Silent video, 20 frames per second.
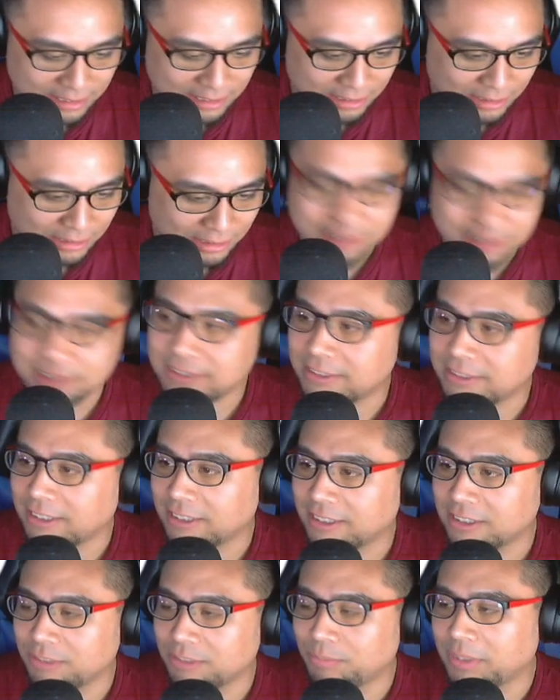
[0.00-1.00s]
let's
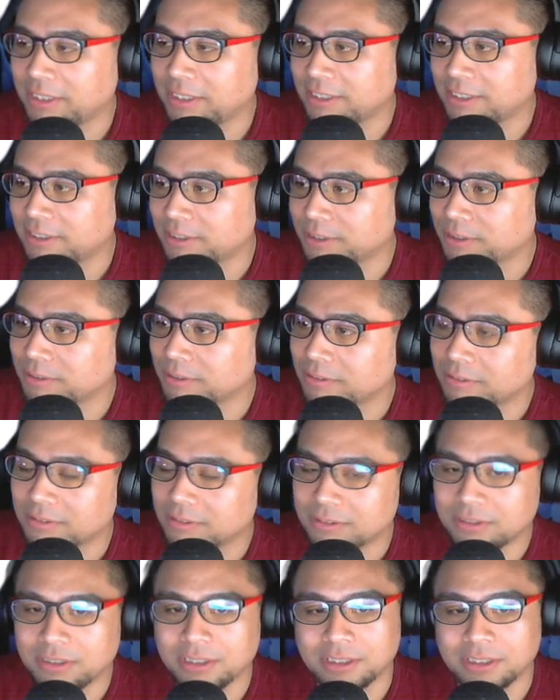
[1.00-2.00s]
talk about
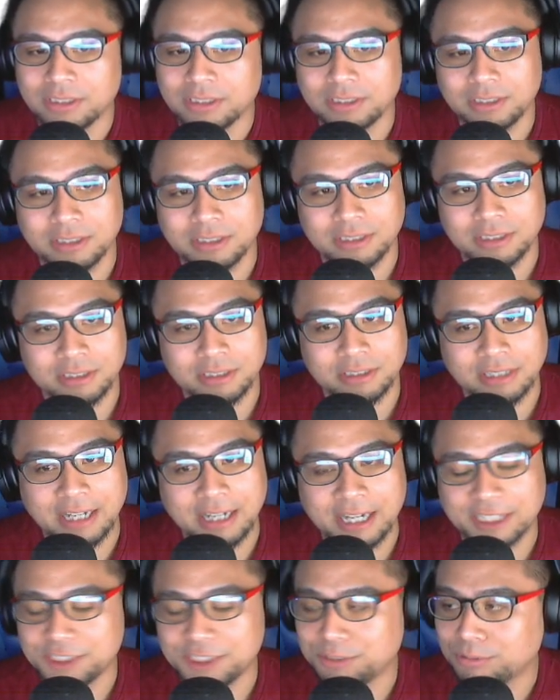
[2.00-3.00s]
the
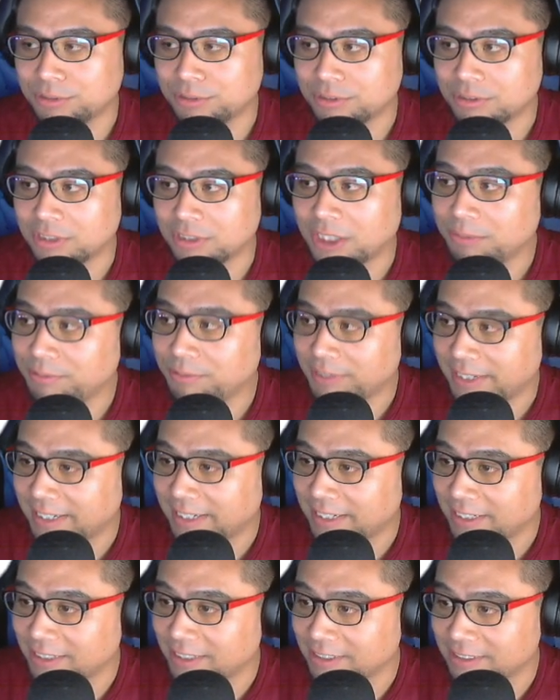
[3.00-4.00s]
actual
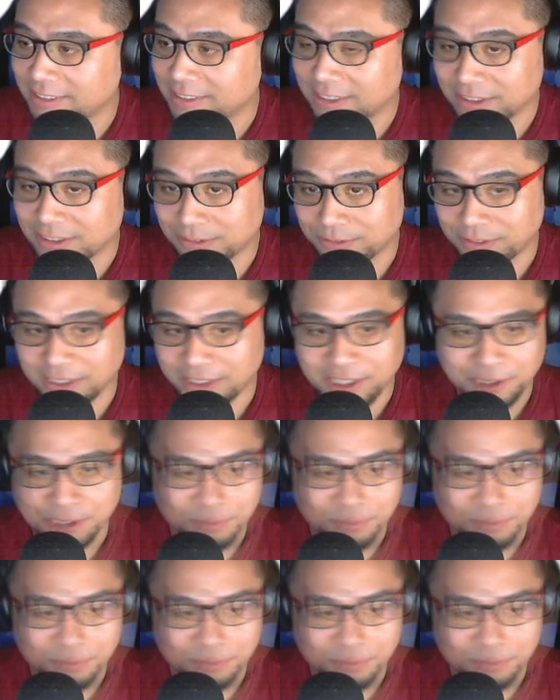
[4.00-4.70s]
upgrading stuff, right?